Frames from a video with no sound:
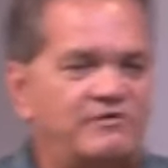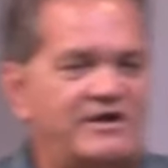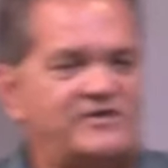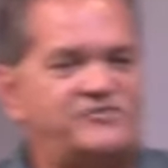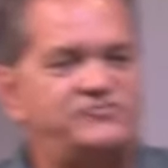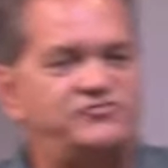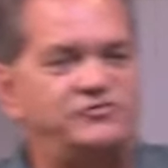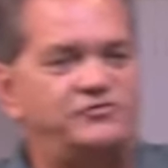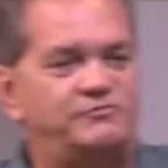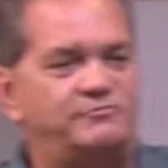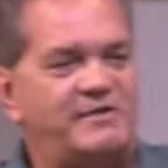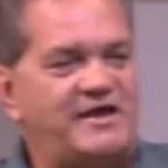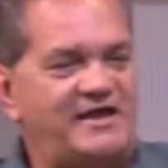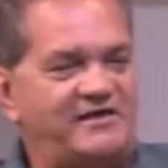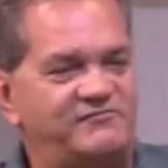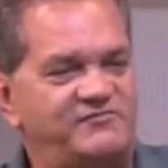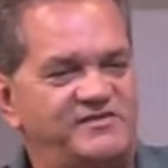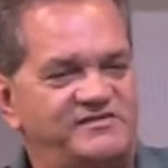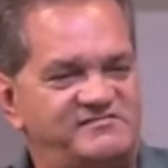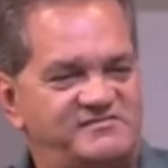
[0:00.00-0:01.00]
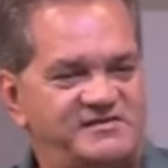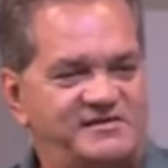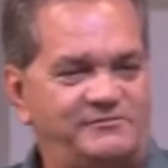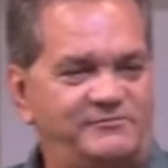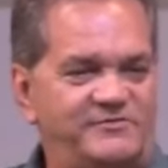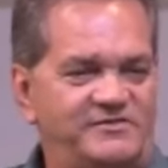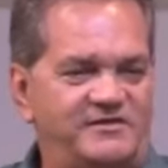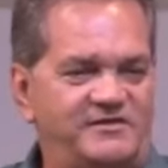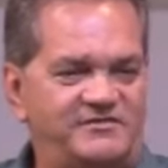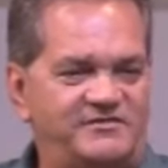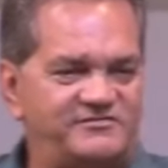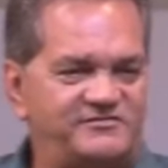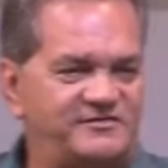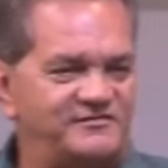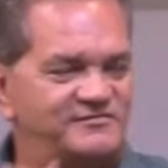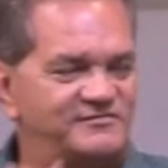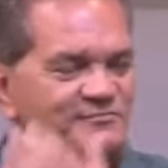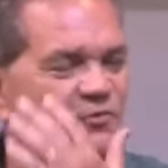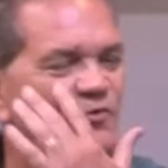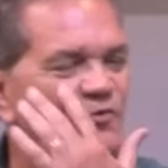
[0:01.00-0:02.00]
Rachel back visiting with us
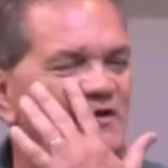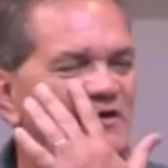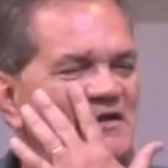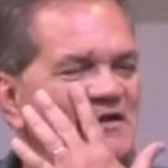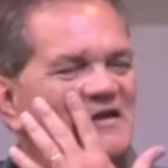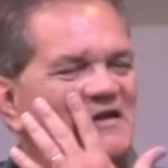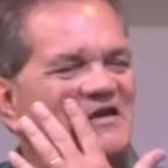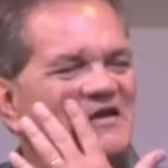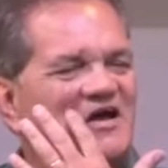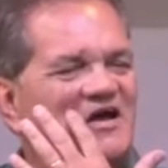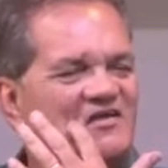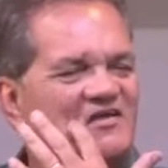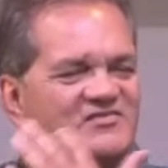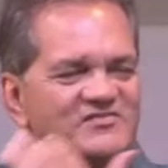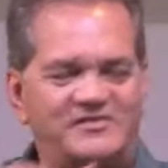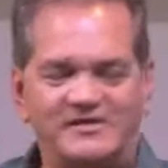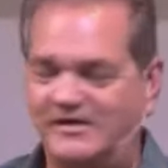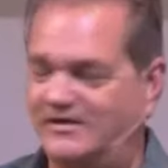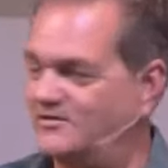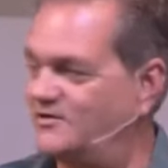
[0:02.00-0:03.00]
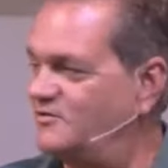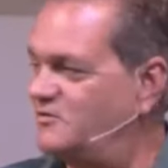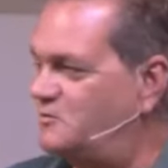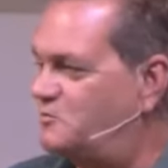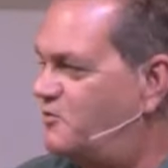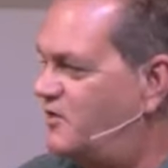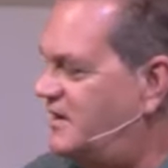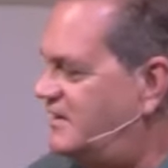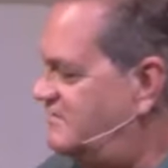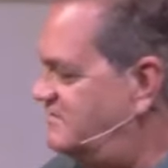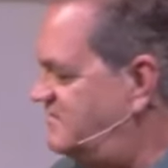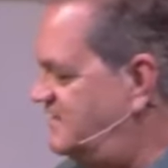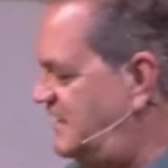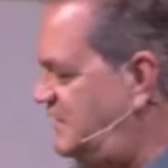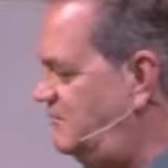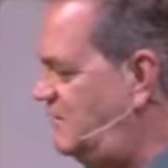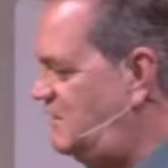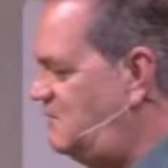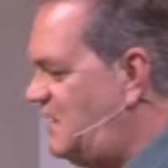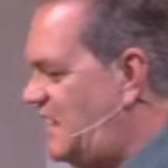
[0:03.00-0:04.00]
this morning and uh, singing on the praise
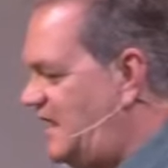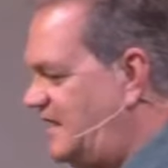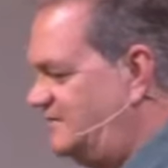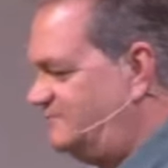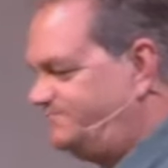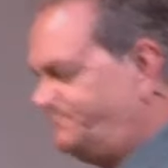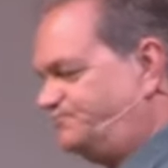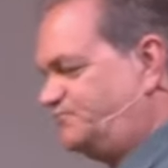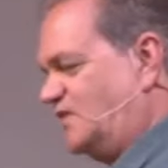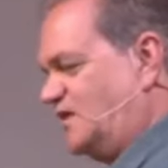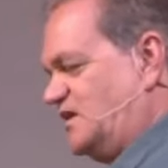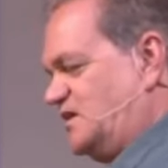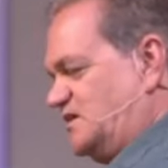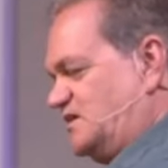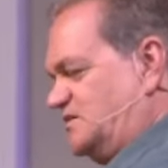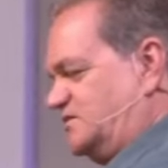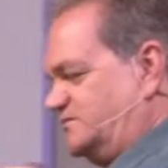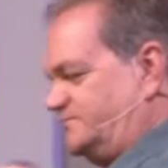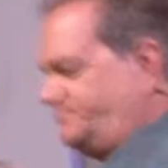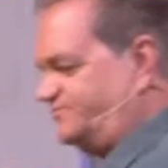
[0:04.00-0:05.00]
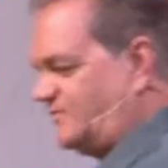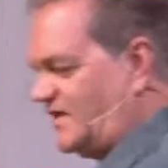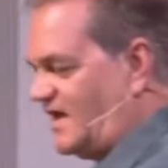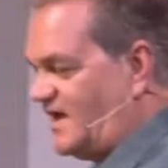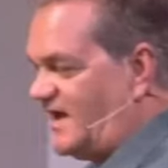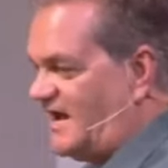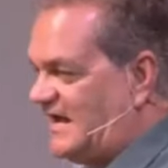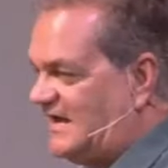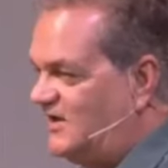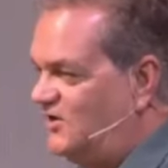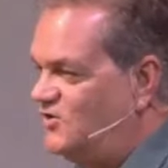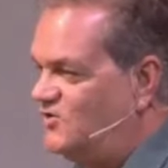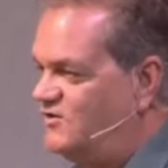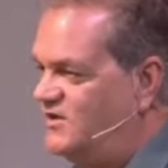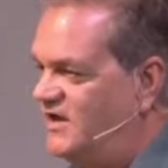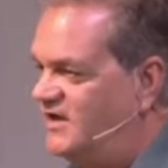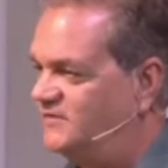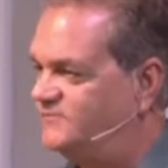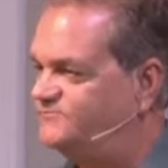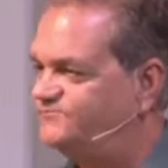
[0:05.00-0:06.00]
team. Amen.
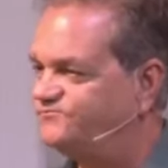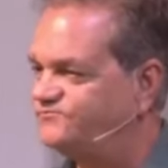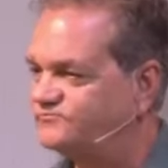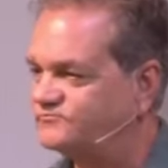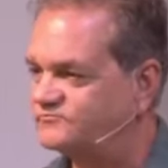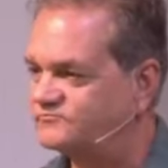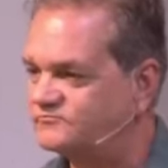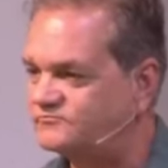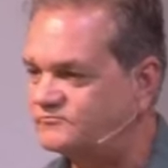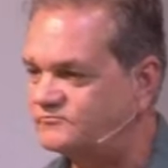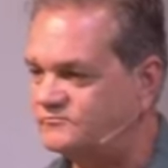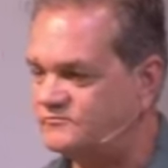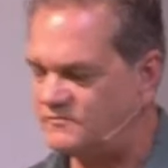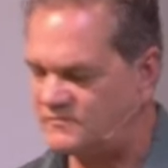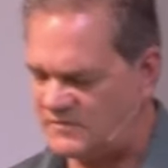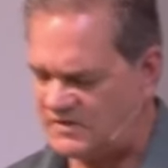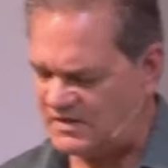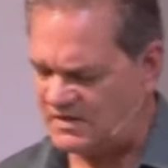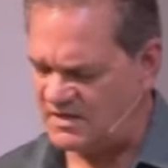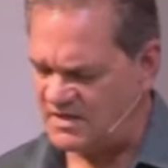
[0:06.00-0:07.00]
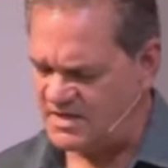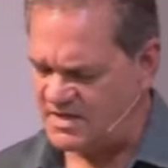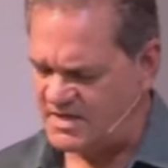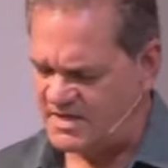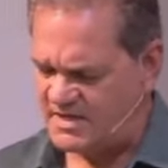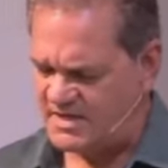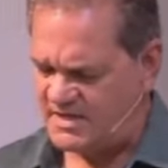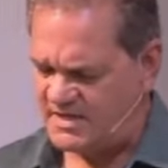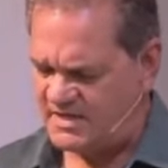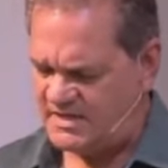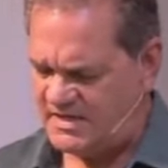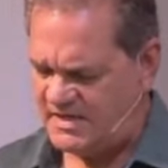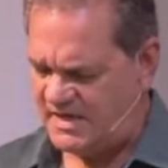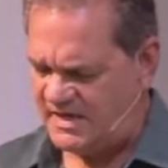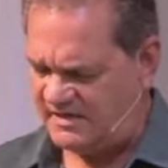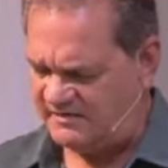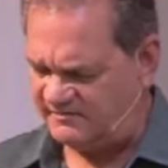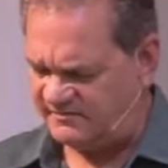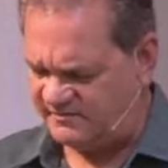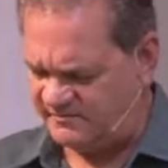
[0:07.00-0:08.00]
Hallelujah.
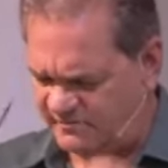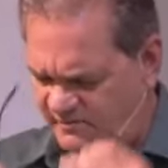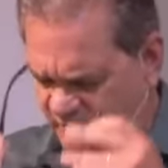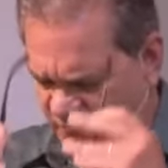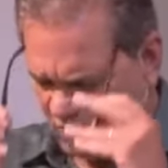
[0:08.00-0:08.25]
Yes.